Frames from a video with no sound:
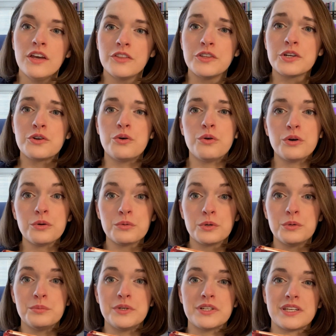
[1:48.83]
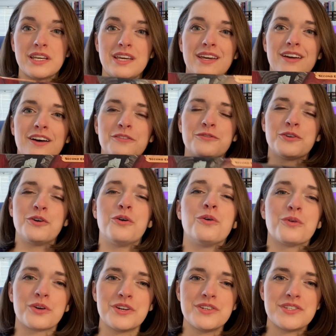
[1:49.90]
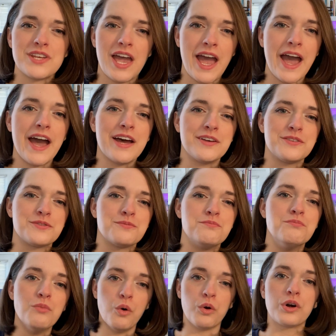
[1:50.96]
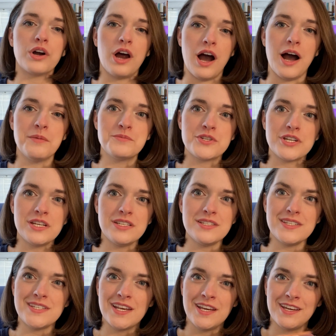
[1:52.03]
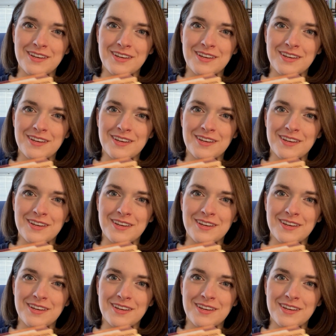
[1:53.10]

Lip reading: The Core Rulebook, of course, has more options,